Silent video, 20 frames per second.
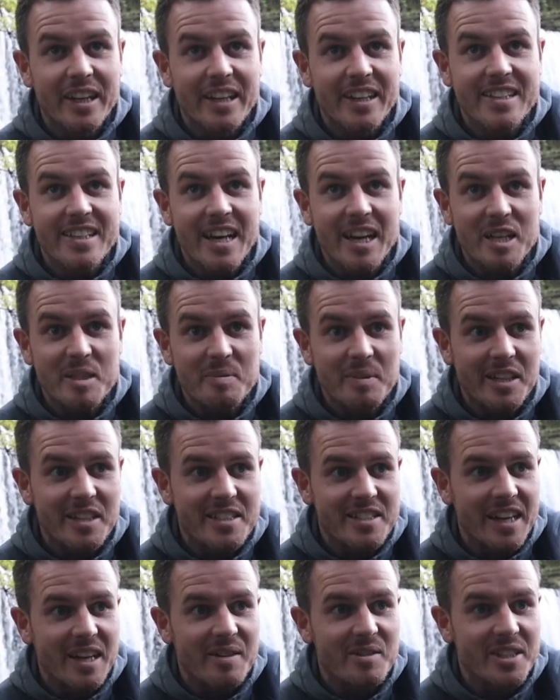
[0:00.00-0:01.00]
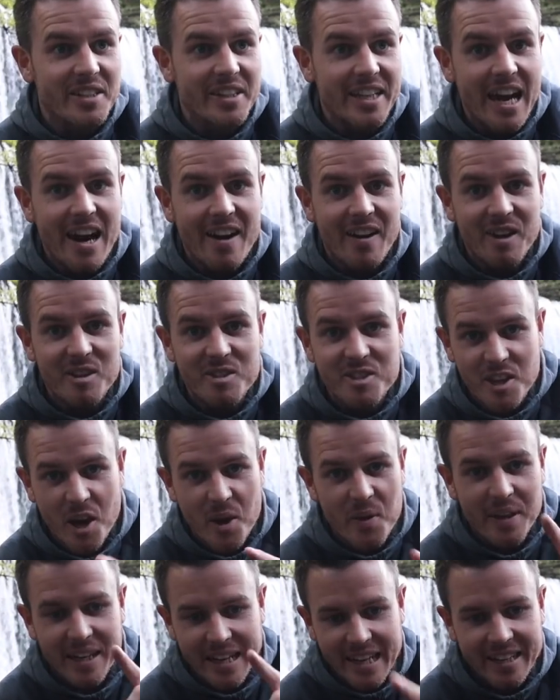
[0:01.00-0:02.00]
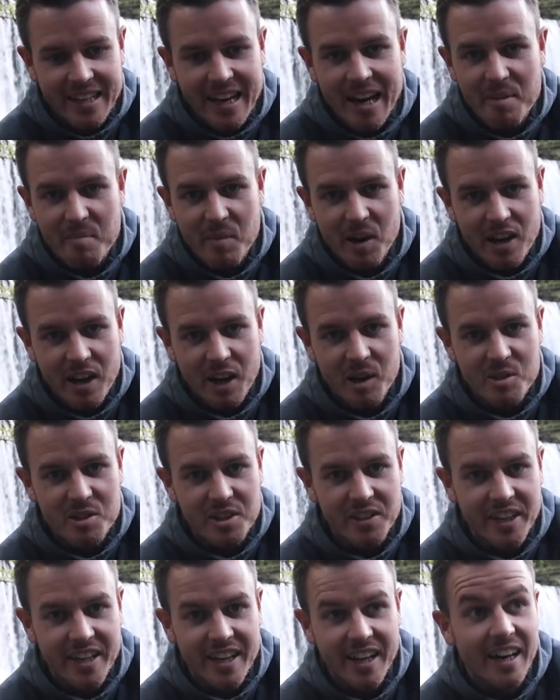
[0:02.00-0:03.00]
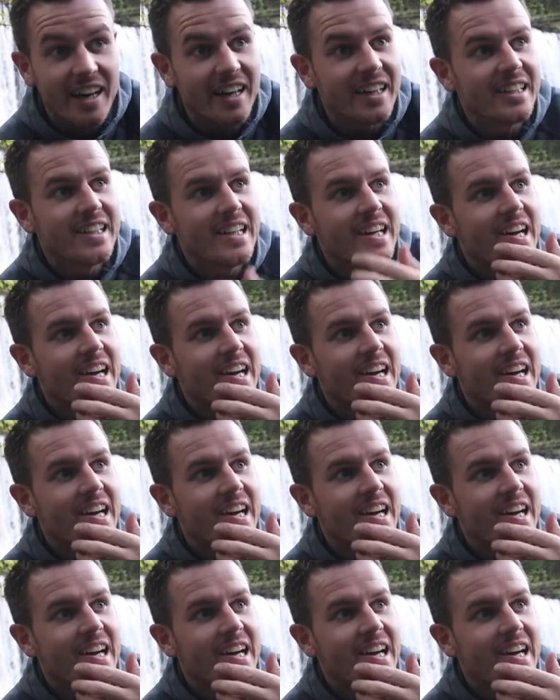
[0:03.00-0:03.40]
He texted me to say he was in the area. I was so glad I had my clothes in the car,